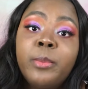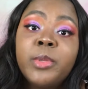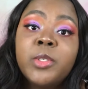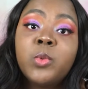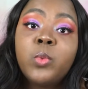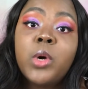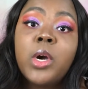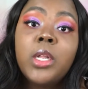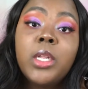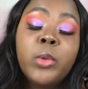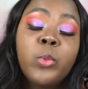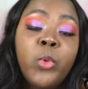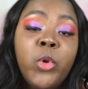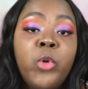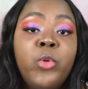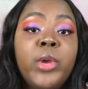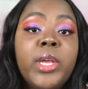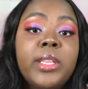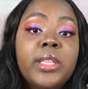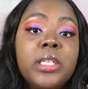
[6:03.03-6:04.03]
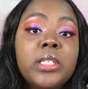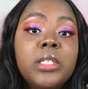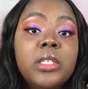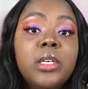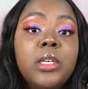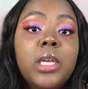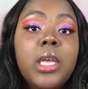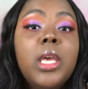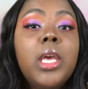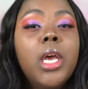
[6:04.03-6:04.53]
up as well and recreate this
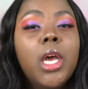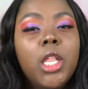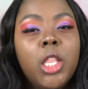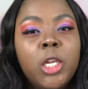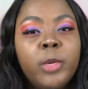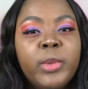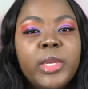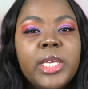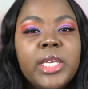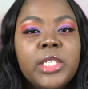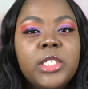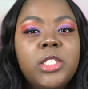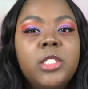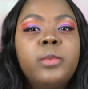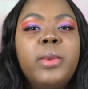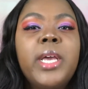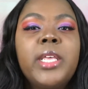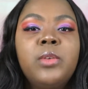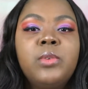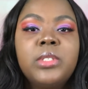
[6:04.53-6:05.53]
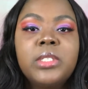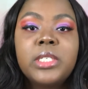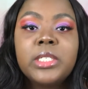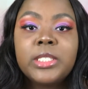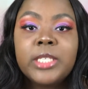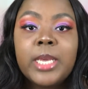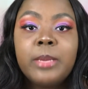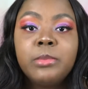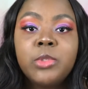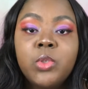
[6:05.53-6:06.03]
look a little bit easier by using the
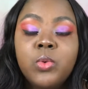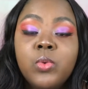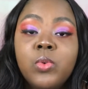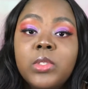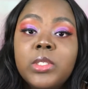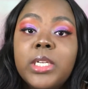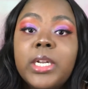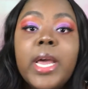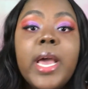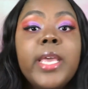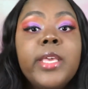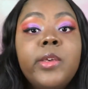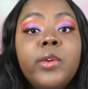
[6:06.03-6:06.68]
same tools that I